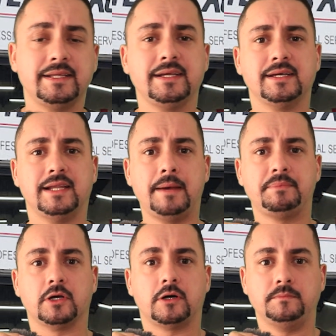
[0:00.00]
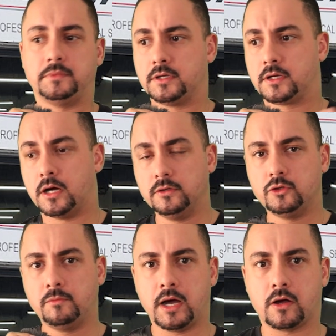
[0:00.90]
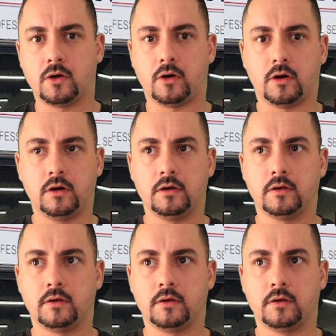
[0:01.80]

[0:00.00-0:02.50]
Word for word: take a laptop, go to my car,